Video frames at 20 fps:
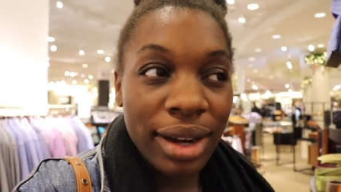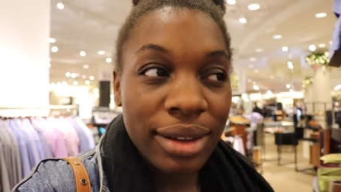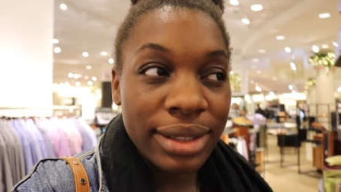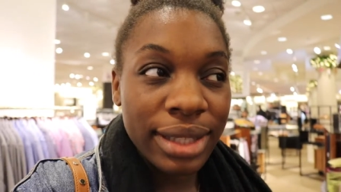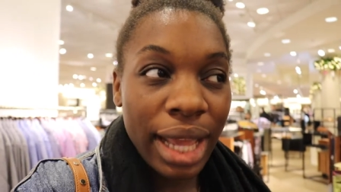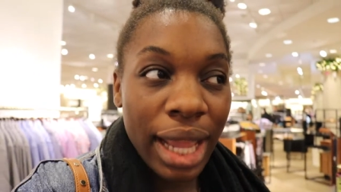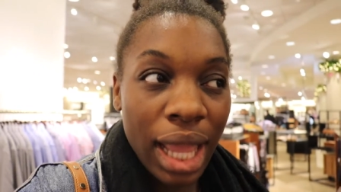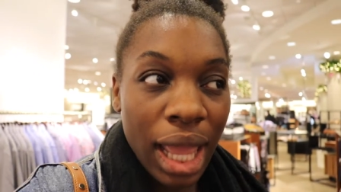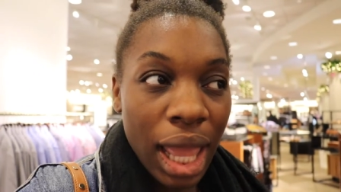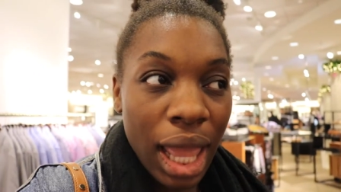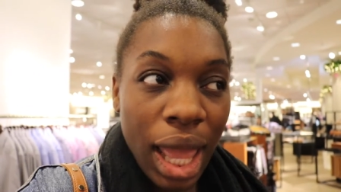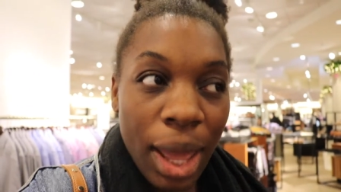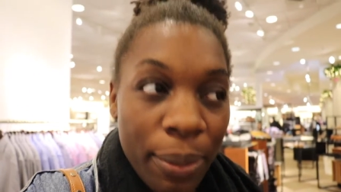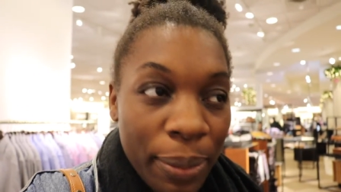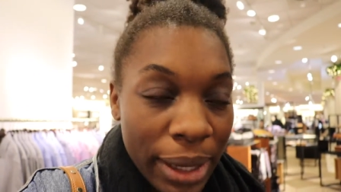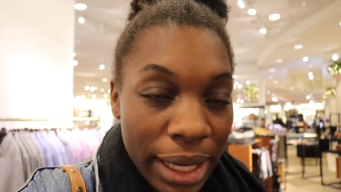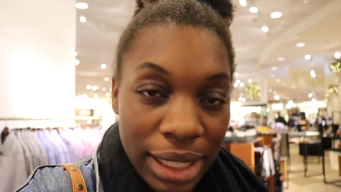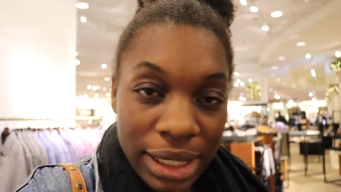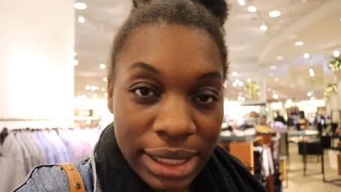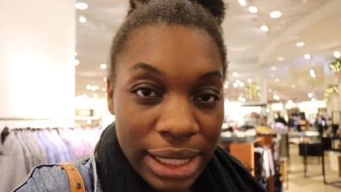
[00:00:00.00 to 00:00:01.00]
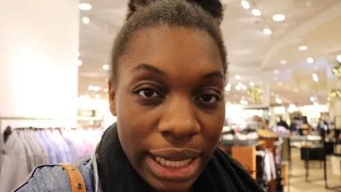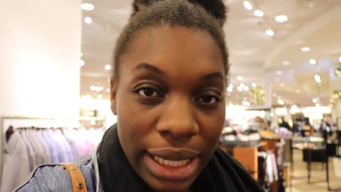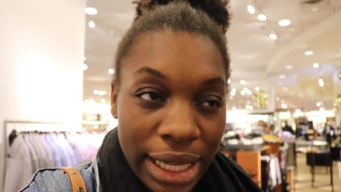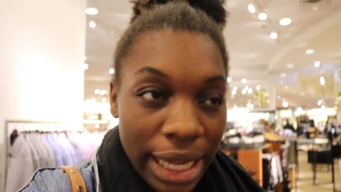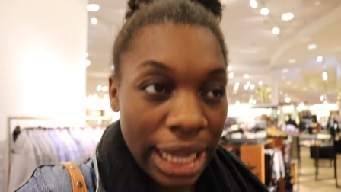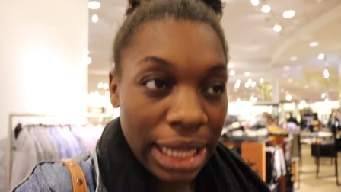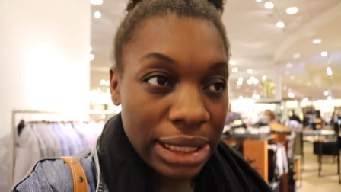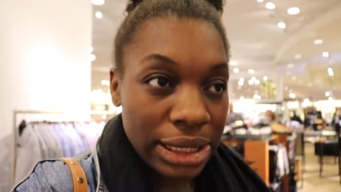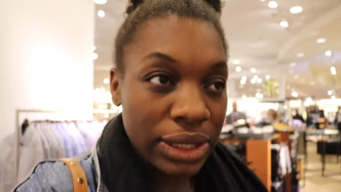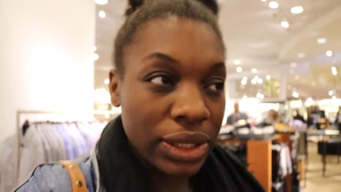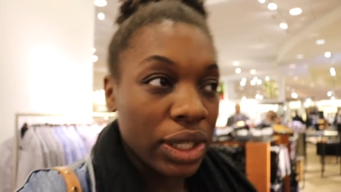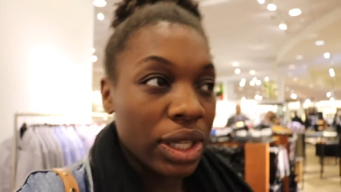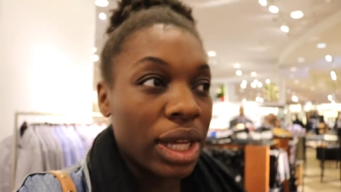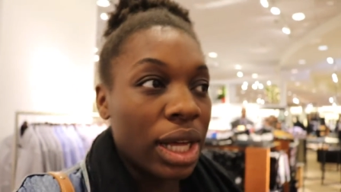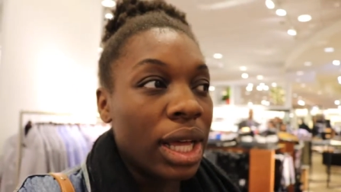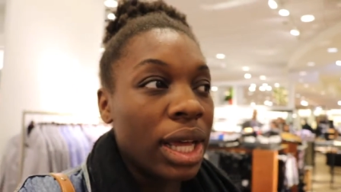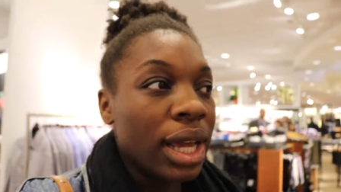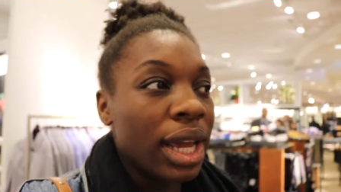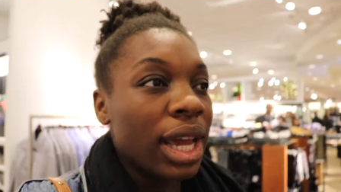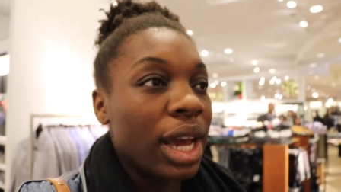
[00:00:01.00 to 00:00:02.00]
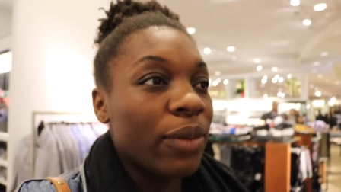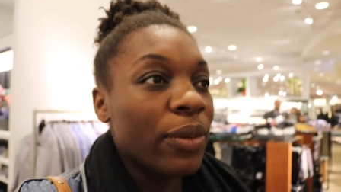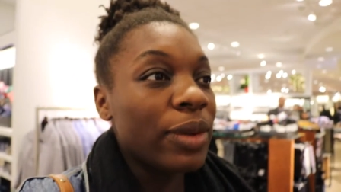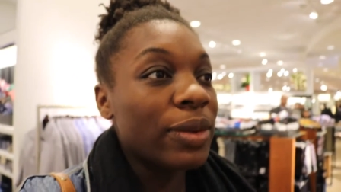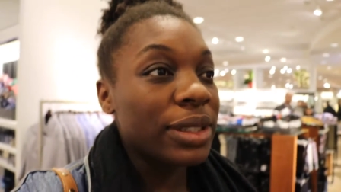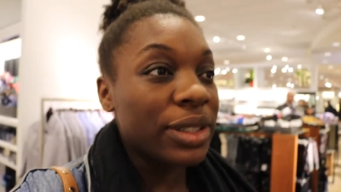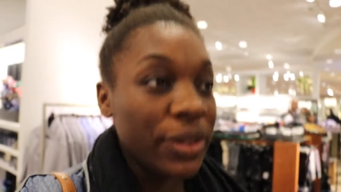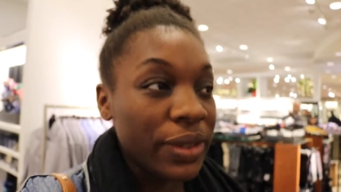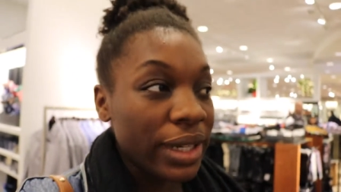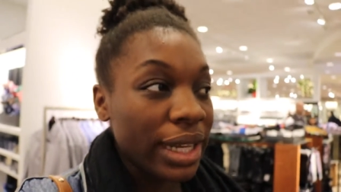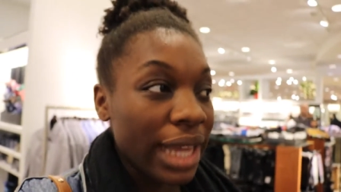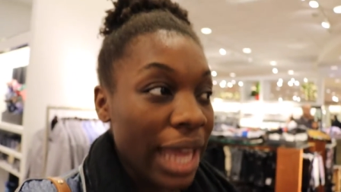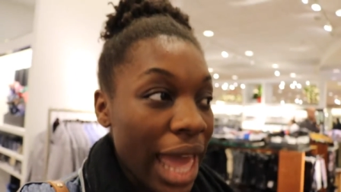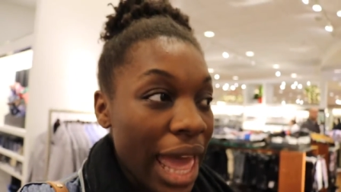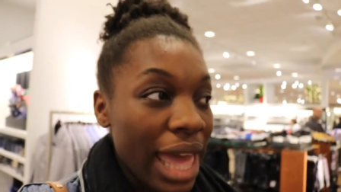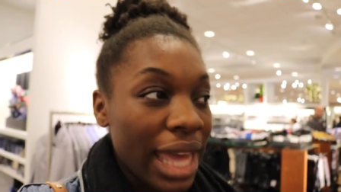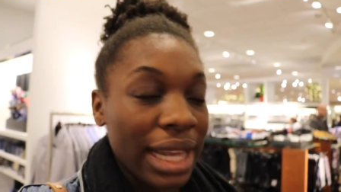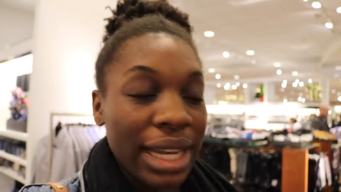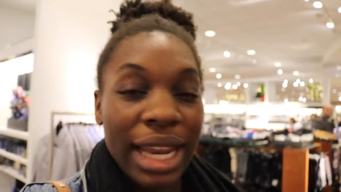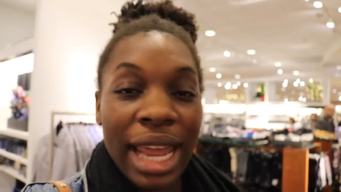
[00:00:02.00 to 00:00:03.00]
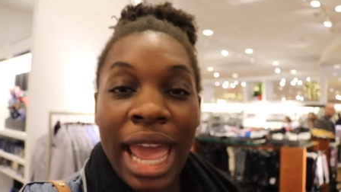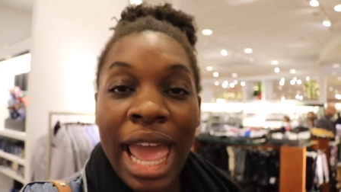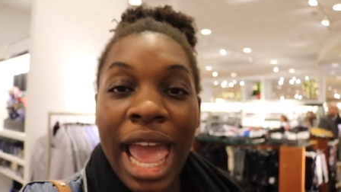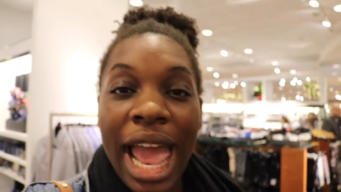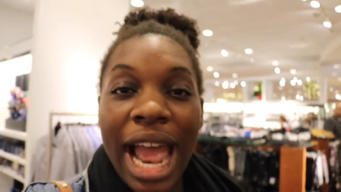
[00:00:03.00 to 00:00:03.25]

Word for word: I was like, but it said cancel. And we would do it again.